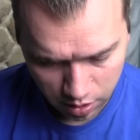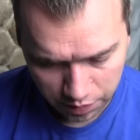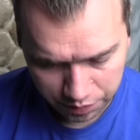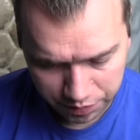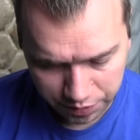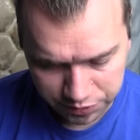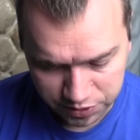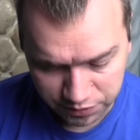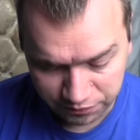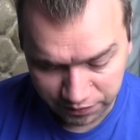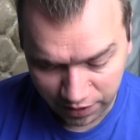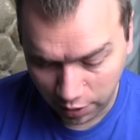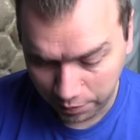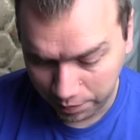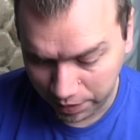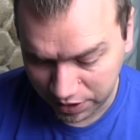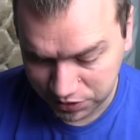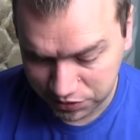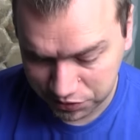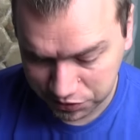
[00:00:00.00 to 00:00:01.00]
There's the
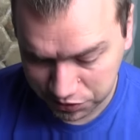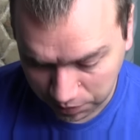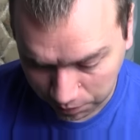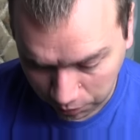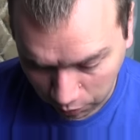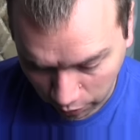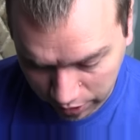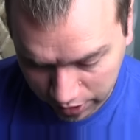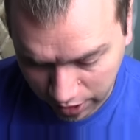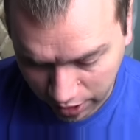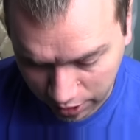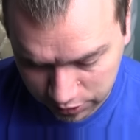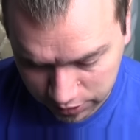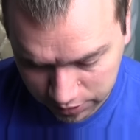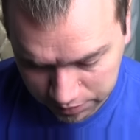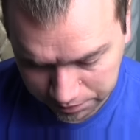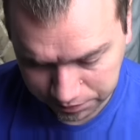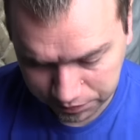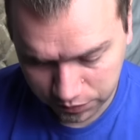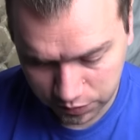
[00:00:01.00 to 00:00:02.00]
fire-based support
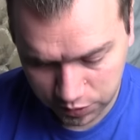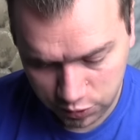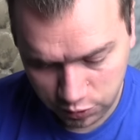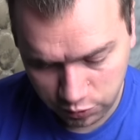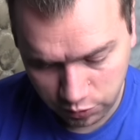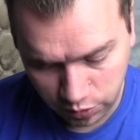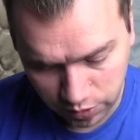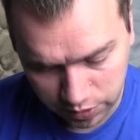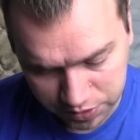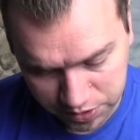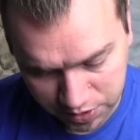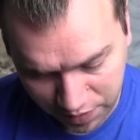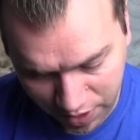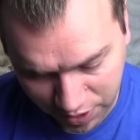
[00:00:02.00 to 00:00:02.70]
cadre: 2 units of